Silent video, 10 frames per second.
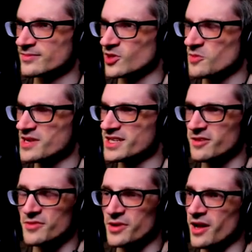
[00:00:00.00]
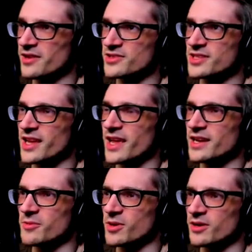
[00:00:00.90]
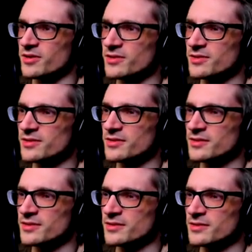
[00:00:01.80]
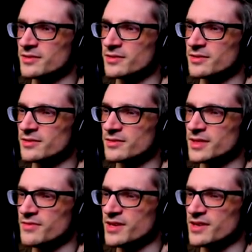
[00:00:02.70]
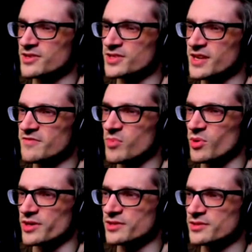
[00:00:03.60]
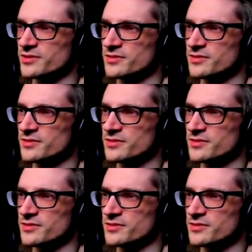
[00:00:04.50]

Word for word: It could be telephone, honestly, anywhere. Even in a save point.